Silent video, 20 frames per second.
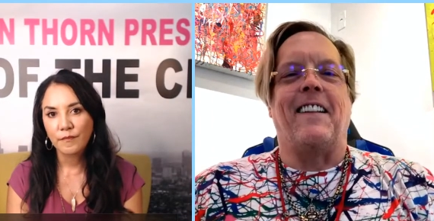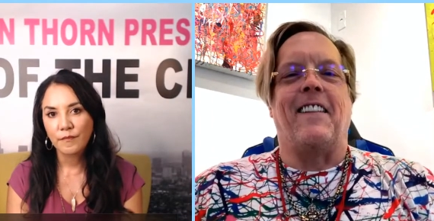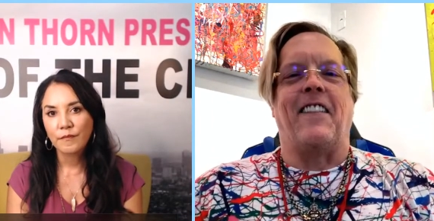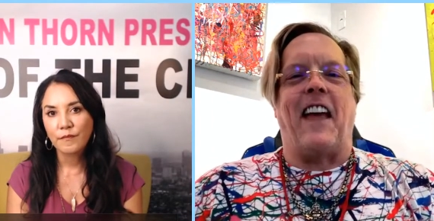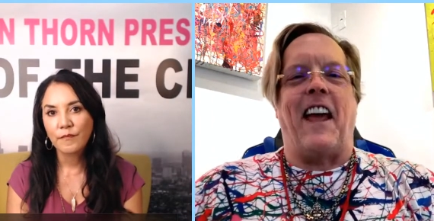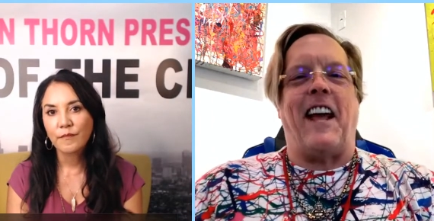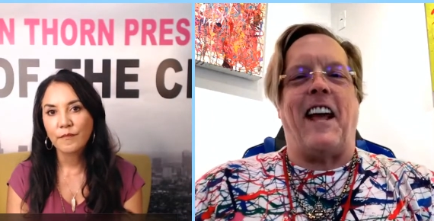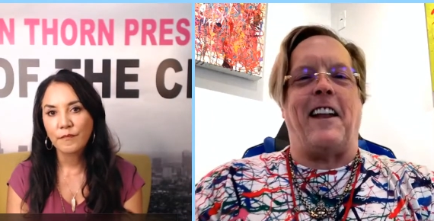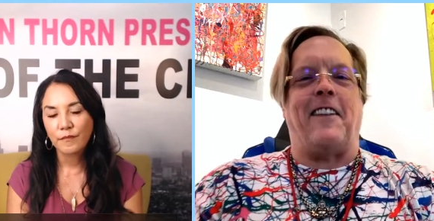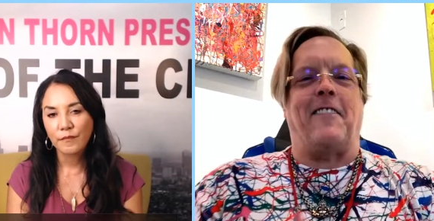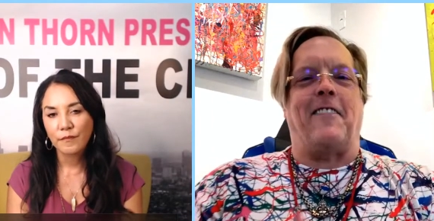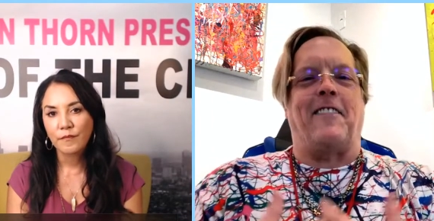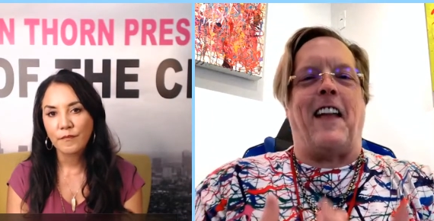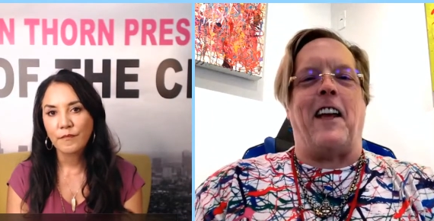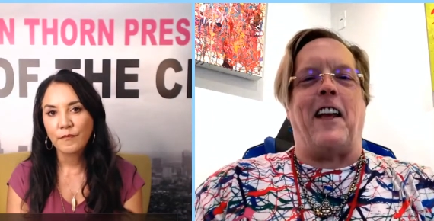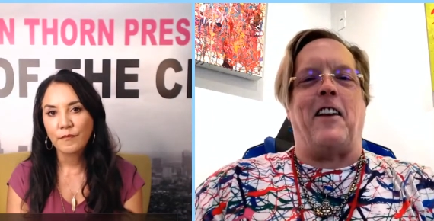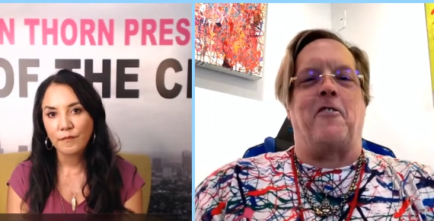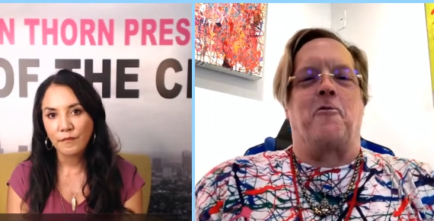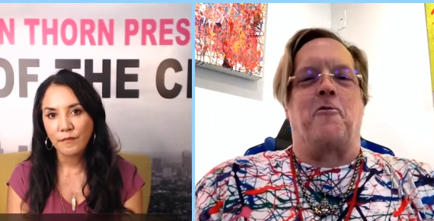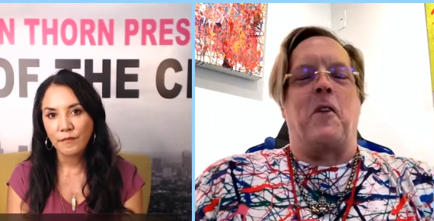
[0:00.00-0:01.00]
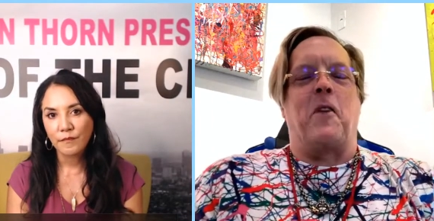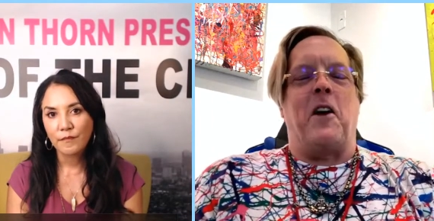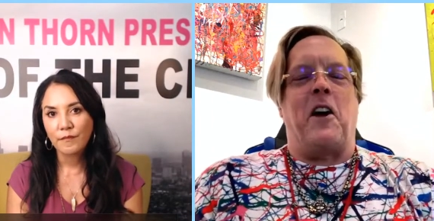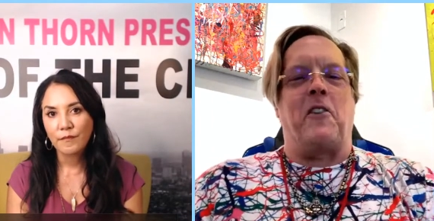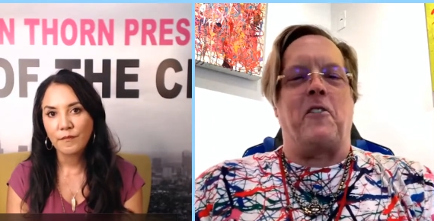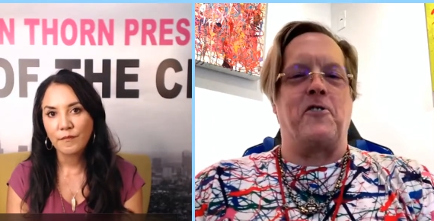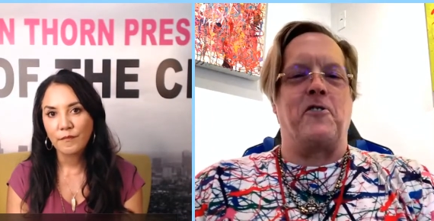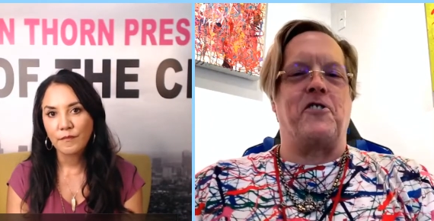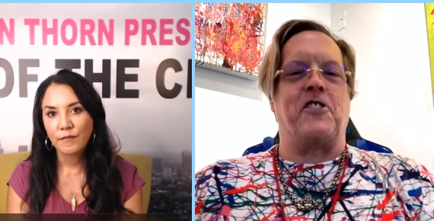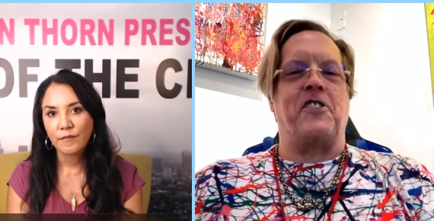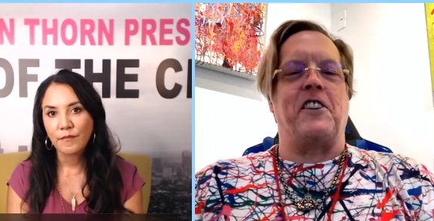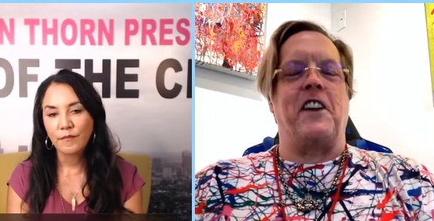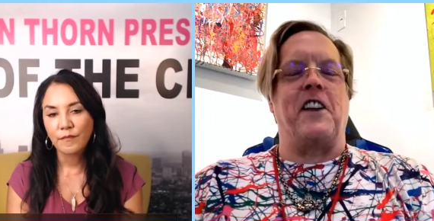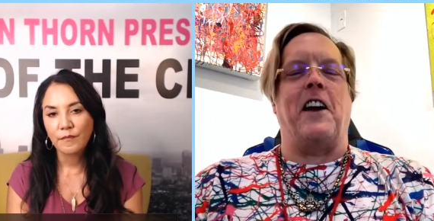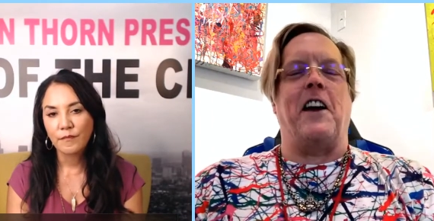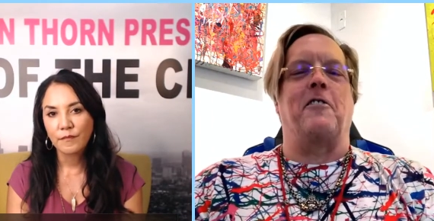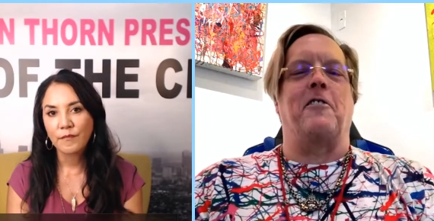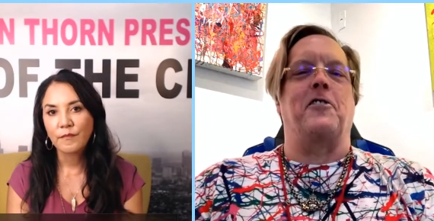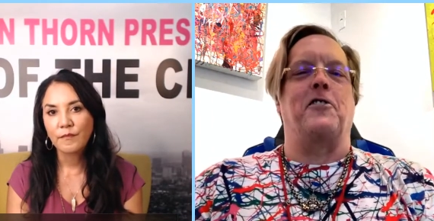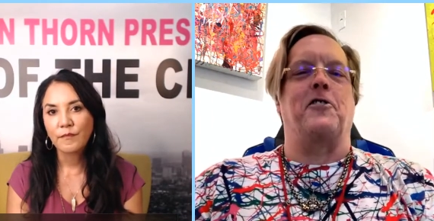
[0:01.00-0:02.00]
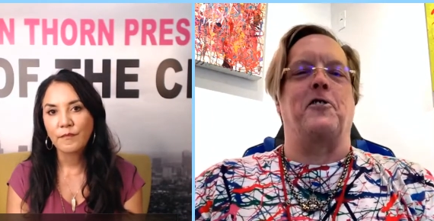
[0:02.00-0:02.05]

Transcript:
Speaker 1: that that wears you down as